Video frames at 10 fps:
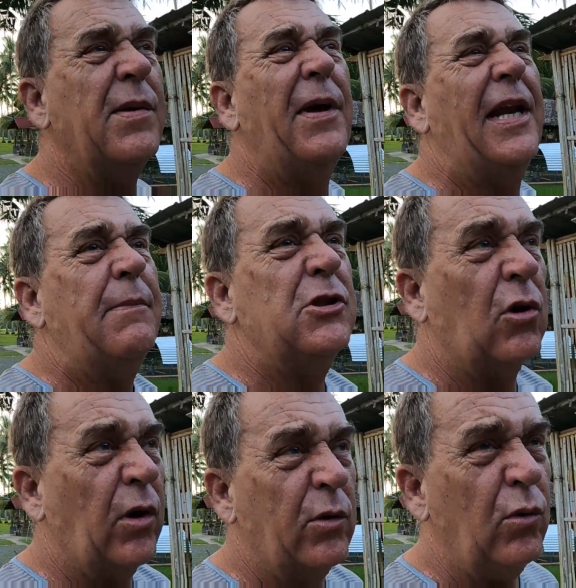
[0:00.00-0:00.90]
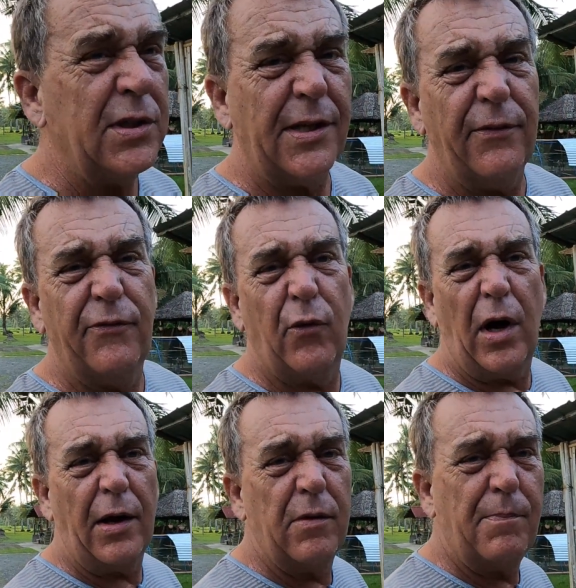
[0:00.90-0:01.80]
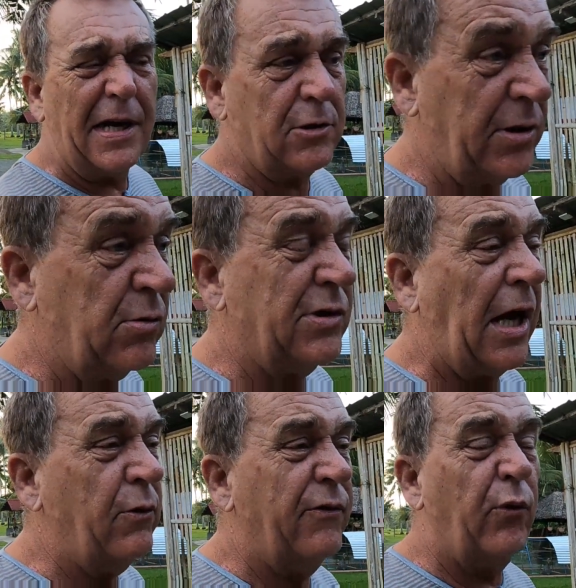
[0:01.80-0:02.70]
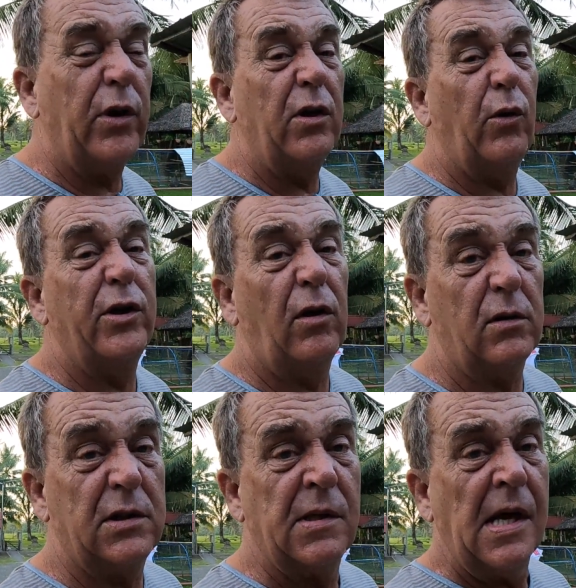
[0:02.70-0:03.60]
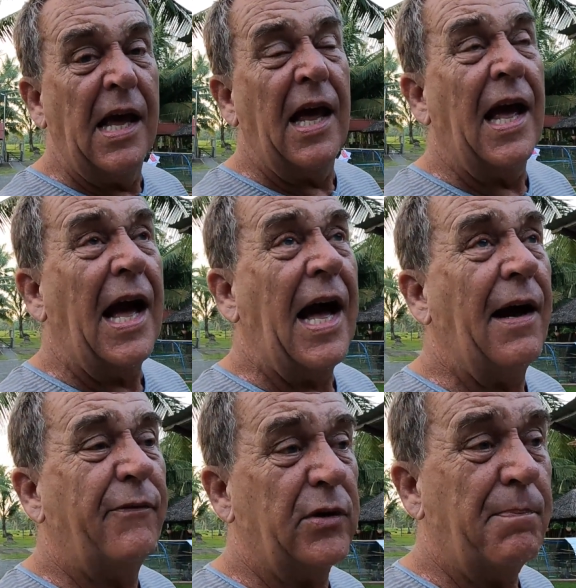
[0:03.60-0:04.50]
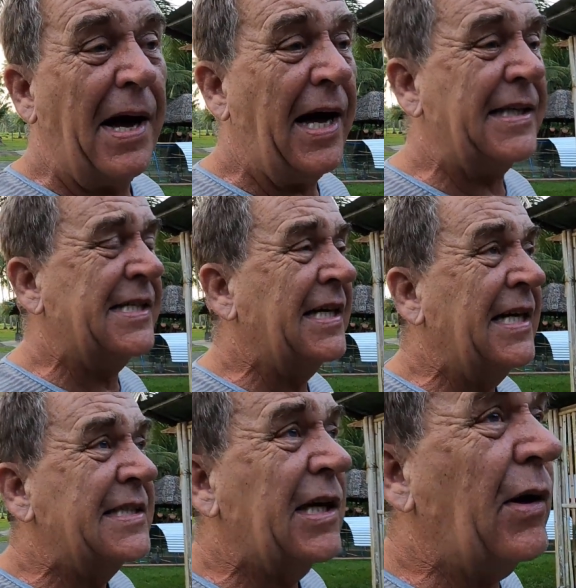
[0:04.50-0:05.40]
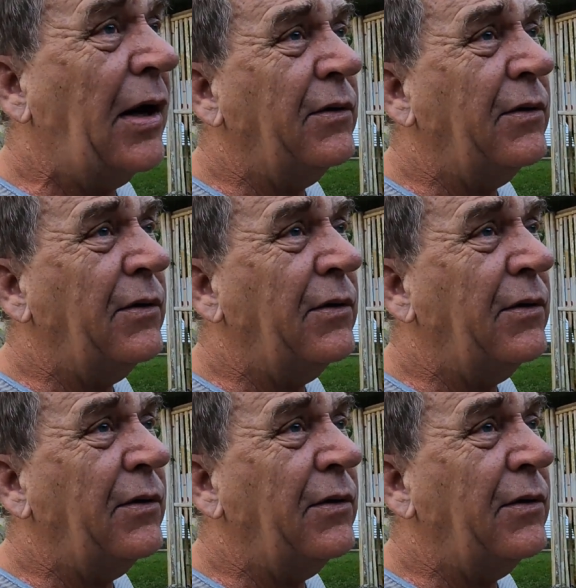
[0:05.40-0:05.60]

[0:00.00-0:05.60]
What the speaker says: like about Amazon, like you order something for $100, like this was $149 for the parts. So